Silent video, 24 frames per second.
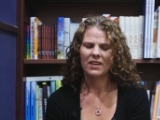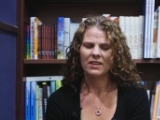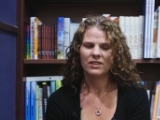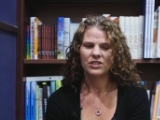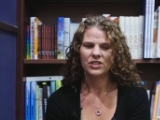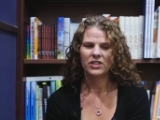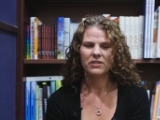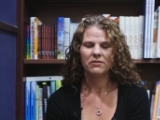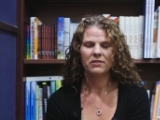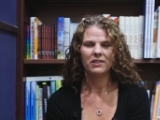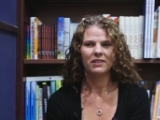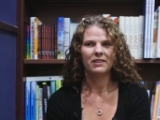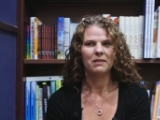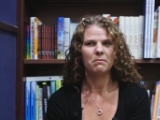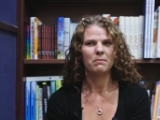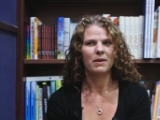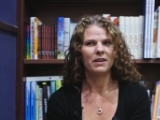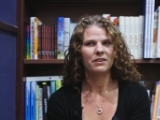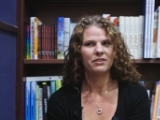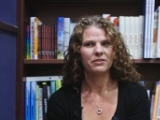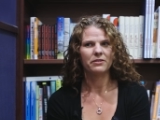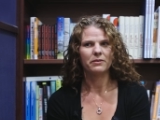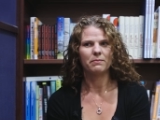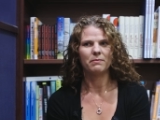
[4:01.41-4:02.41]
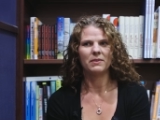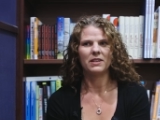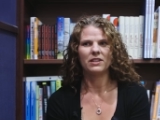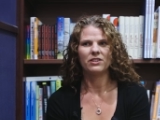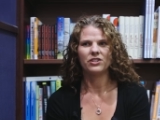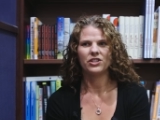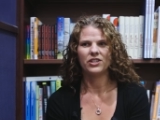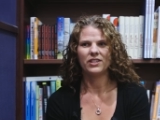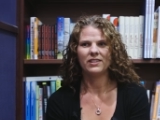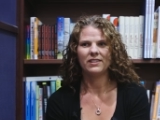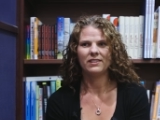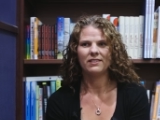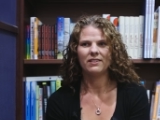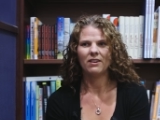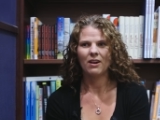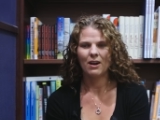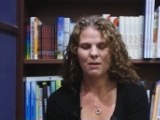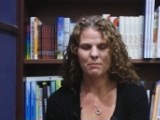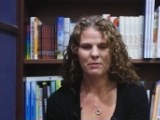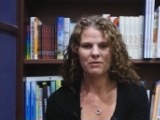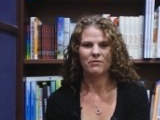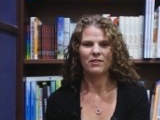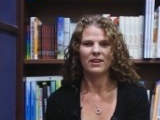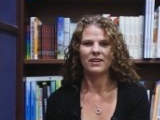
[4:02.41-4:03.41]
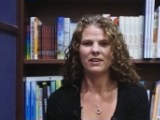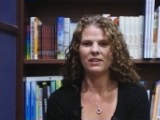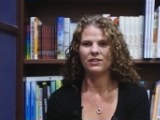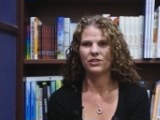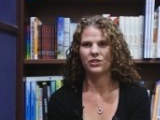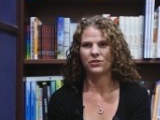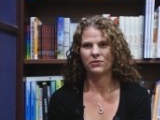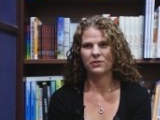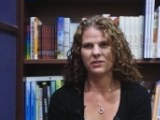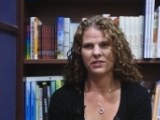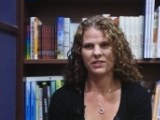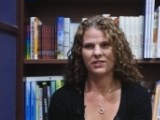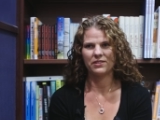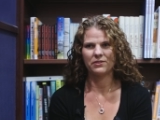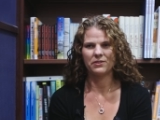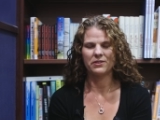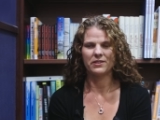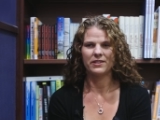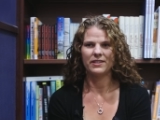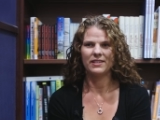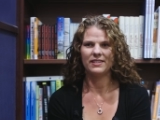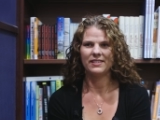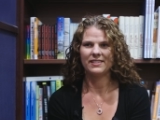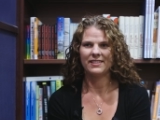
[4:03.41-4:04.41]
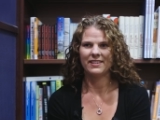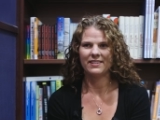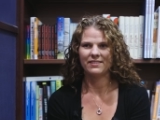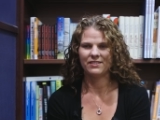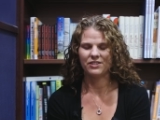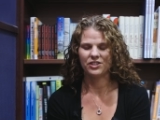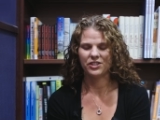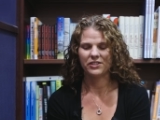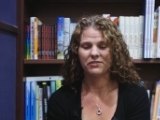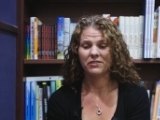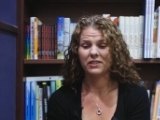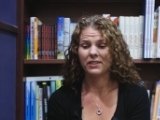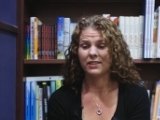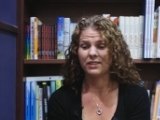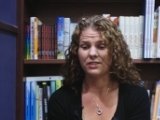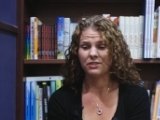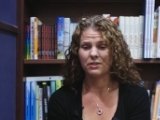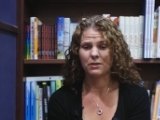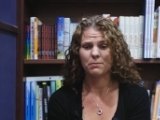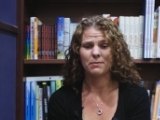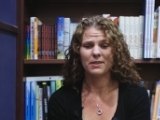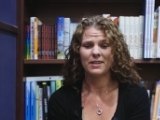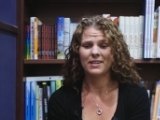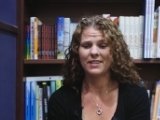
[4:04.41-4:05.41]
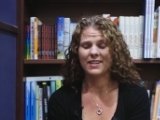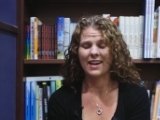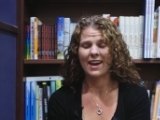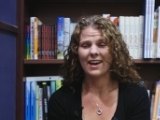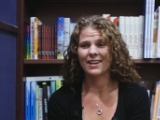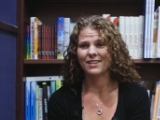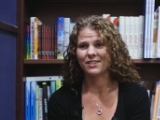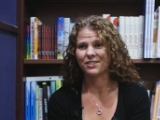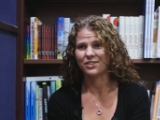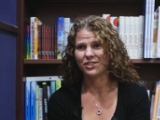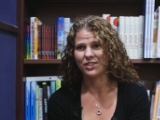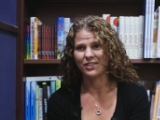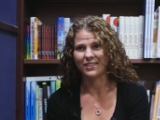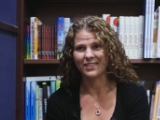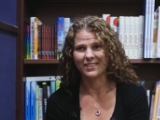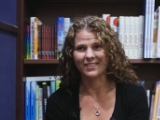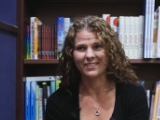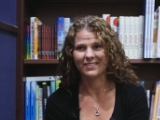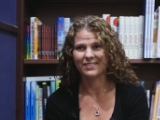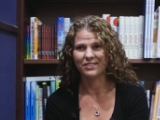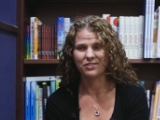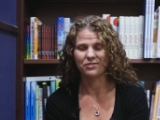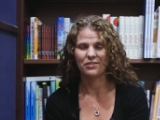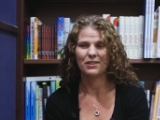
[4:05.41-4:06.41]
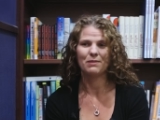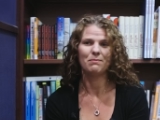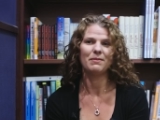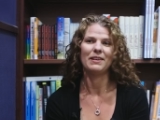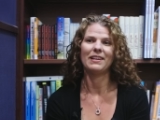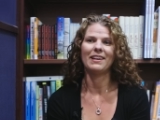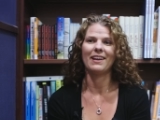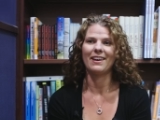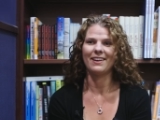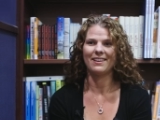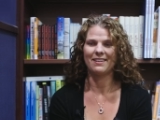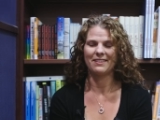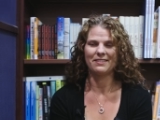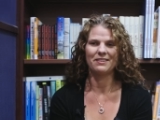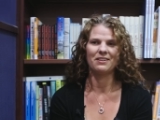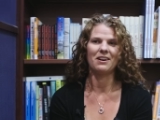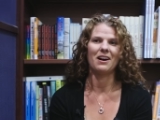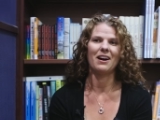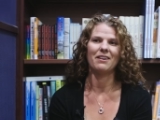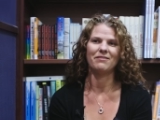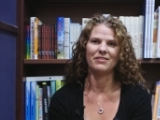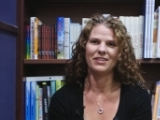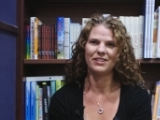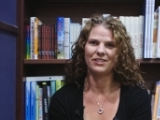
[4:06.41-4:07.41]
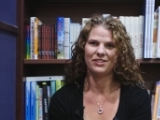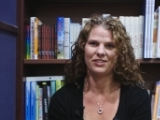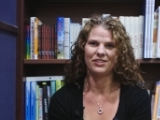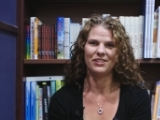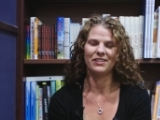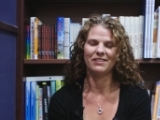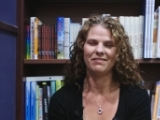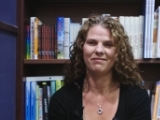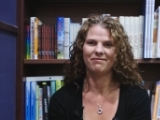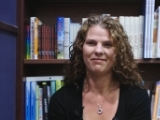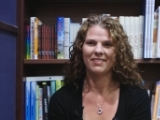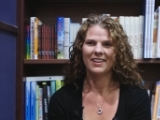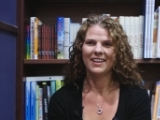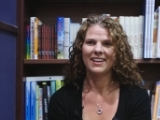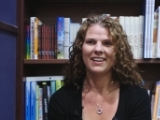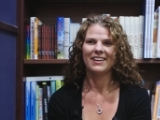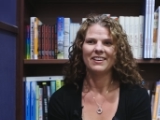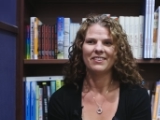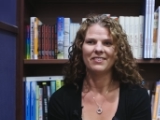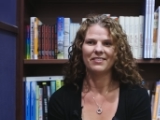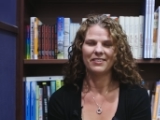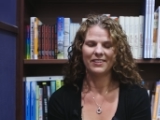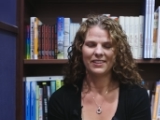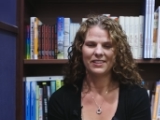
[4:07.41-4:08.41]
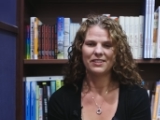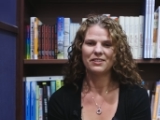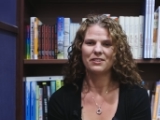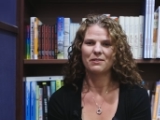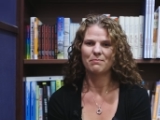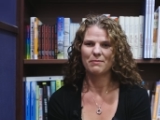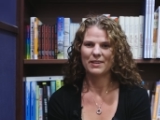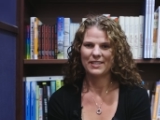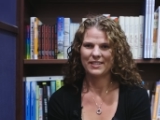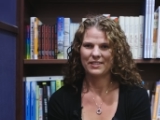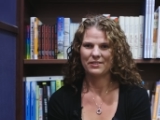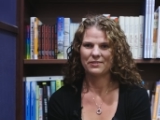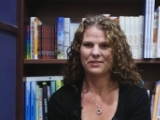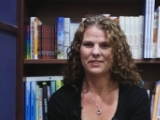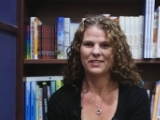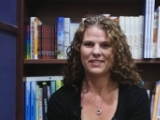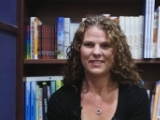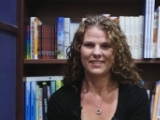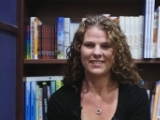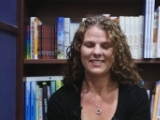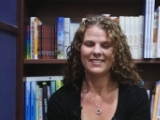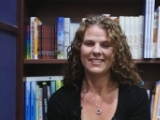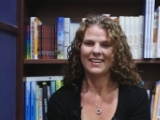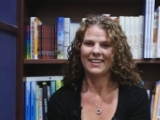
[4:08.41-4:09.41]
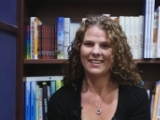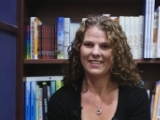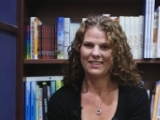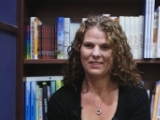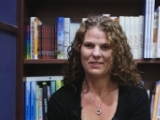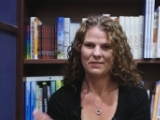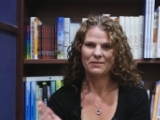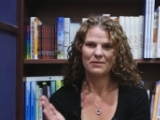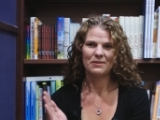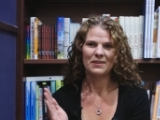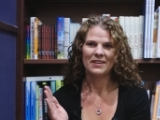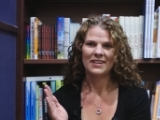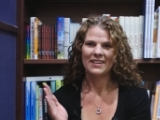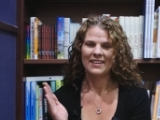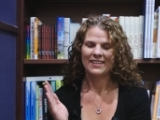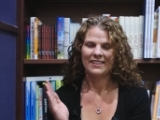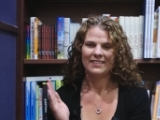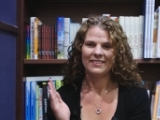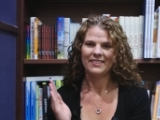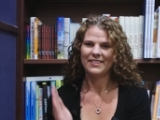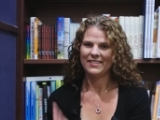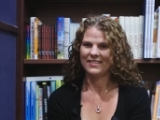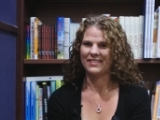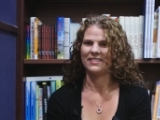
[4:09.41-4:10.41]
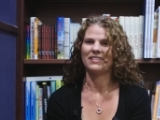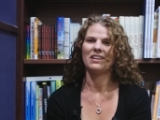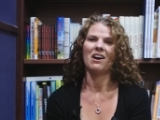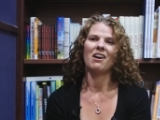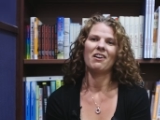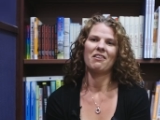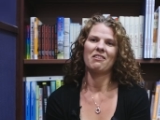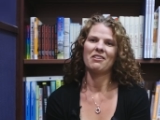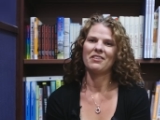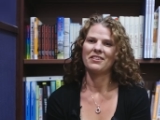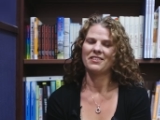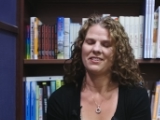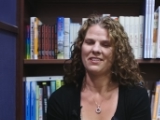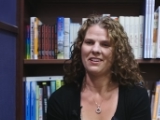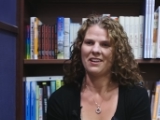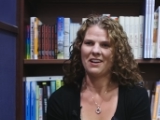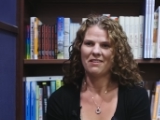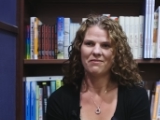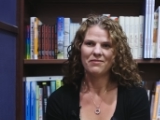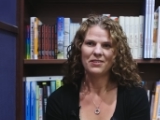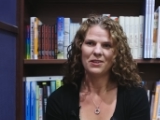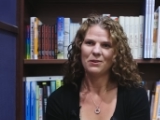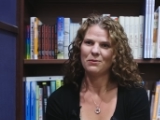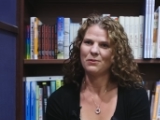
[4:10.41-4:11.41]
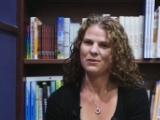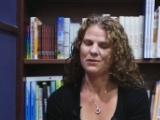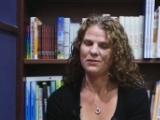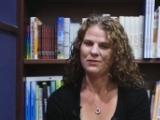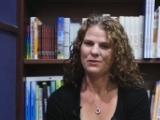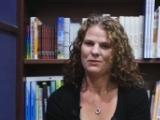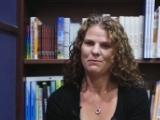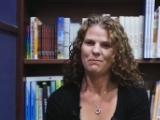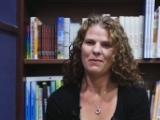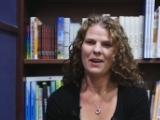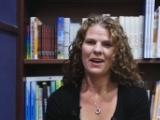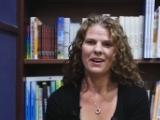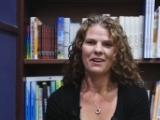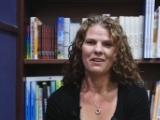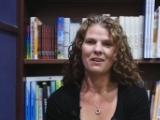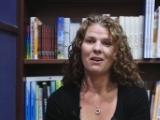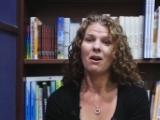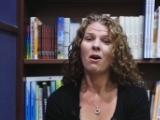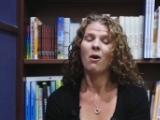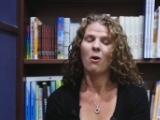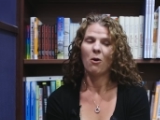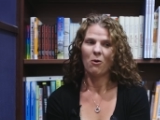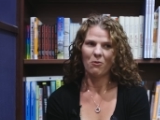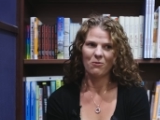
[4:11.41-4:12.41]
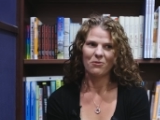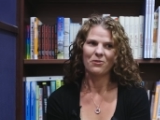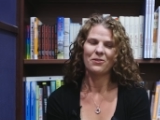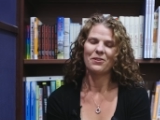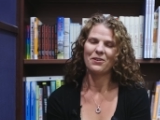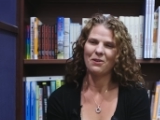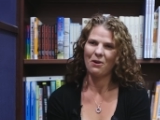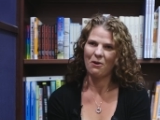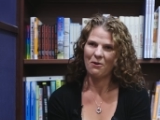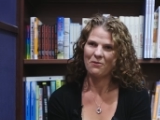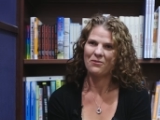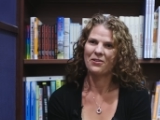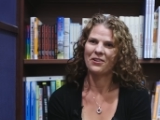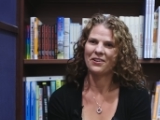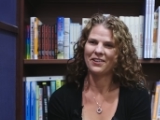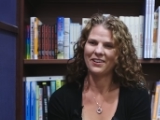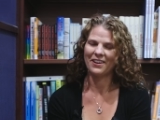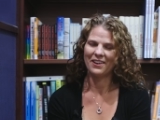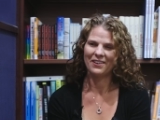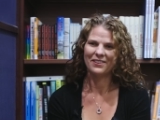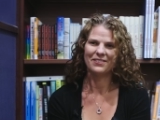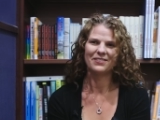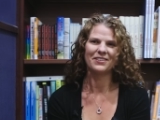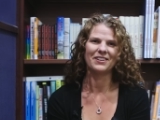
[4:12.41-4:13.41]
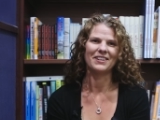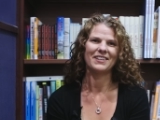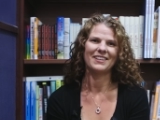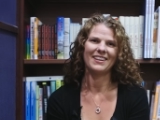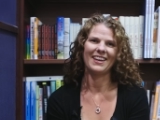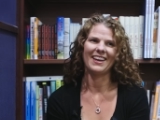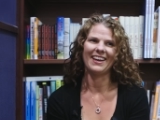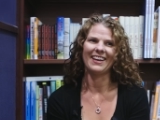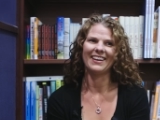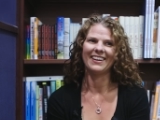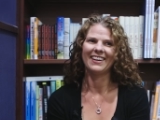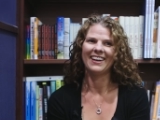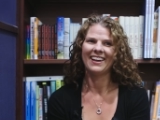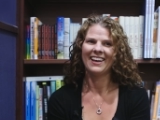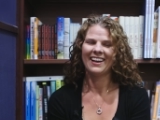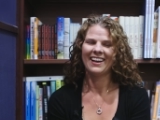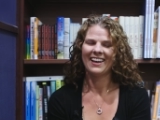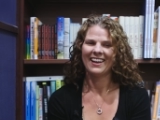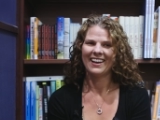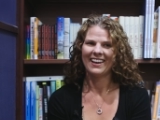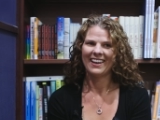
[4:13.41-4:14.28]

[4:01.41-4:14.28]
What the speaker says: And she really mentored me. She got me writing short stories, and she really took me to task. She didn't treat me like a novice. She really took my stories and said, this is not good enough. You can do better, over and over and over again.